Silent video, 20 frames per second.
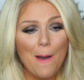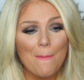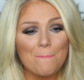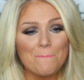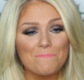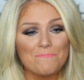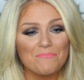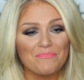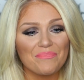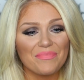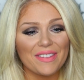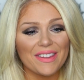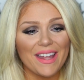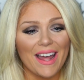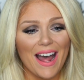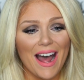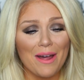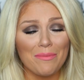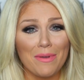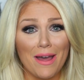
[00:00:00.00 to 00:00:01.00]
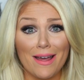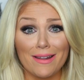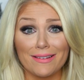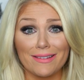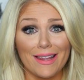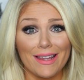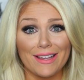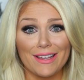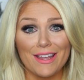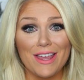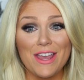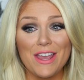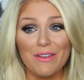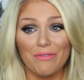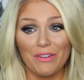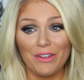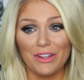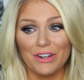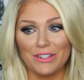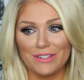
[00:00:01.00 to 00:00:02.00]
a lot. I'm not like
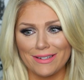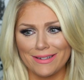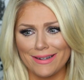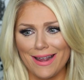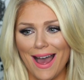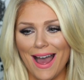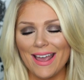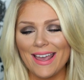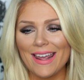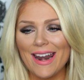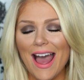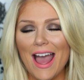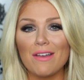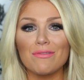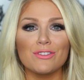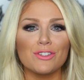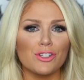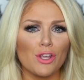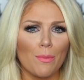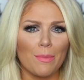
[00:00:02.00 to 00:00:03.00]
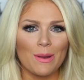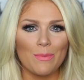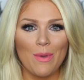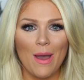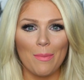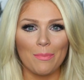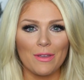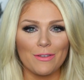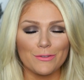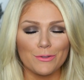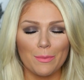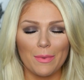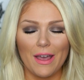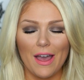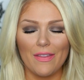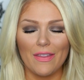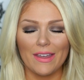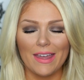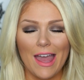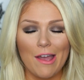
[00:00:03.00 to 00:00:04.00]
even gonna deny it. I have so many pet peeves. Oh my
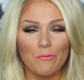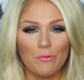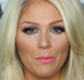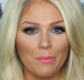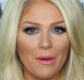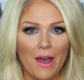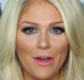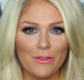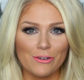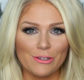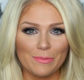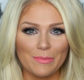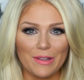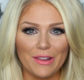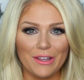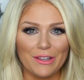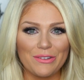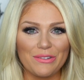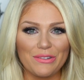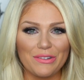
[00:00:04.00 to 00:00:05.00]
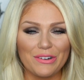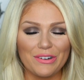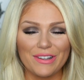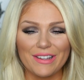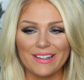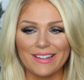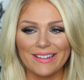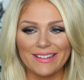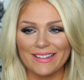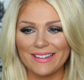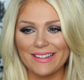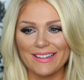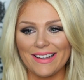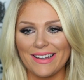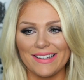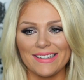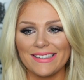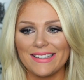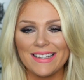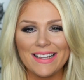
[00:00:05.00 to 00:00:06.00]
God, like everyone bothers me. Like, you literally,
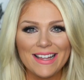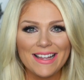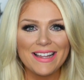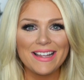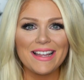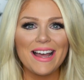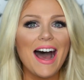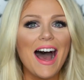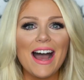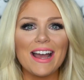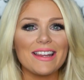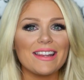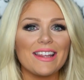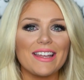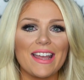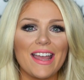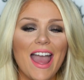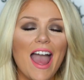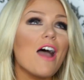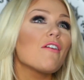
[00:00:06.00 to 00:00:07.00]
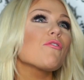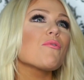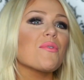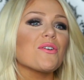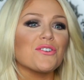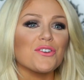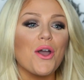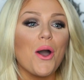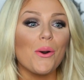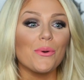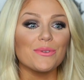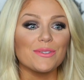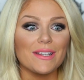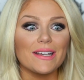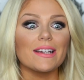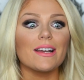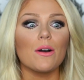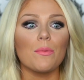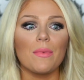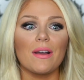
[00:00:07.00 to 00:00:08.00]
like everyone knows,
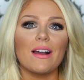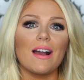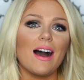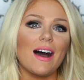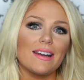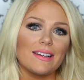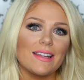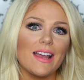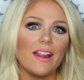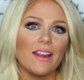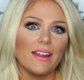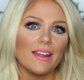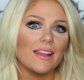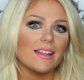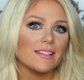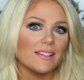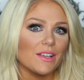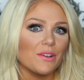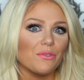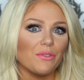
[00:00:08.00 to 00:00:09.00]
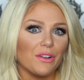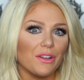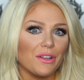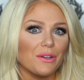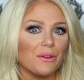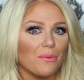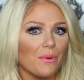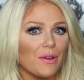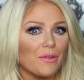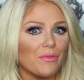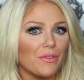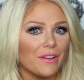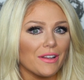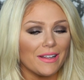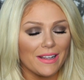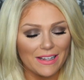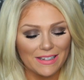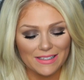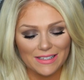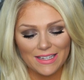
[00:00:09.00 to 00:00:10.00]
like, oh my God, Kelly gets like really annoyed
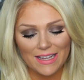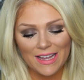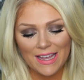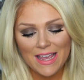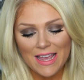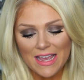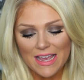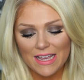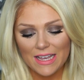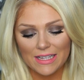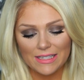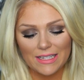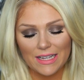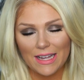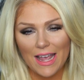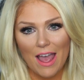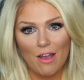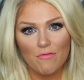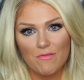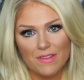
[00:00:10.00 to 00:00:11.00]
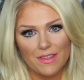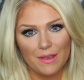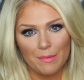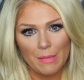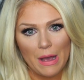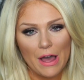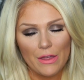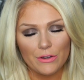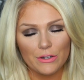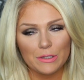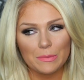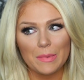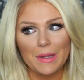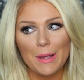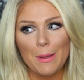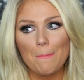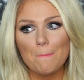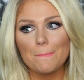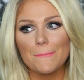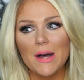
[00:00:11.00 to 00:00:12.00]
really easily because like everything bothers
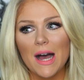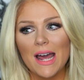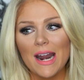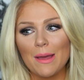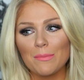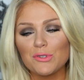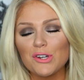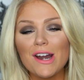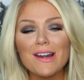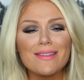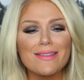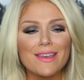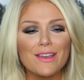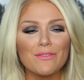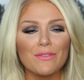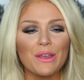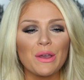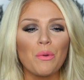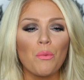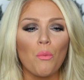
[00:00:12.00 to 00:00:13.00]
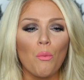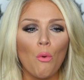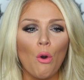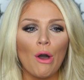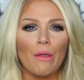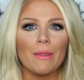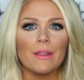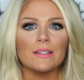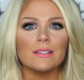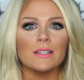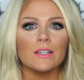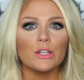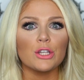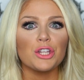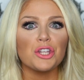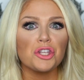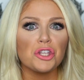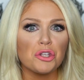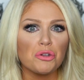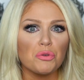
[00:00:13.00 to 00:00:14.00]
me. But I'm trying to think of like one that's like a
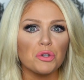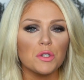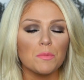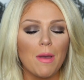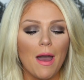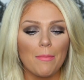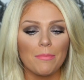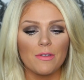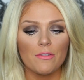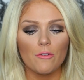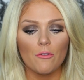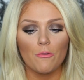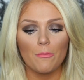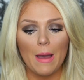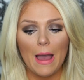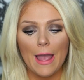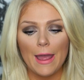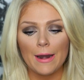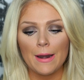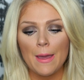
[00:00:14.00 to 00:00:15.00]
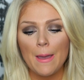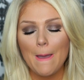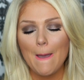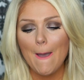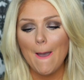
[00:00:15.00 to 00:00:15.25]
huge pet peeve of mine.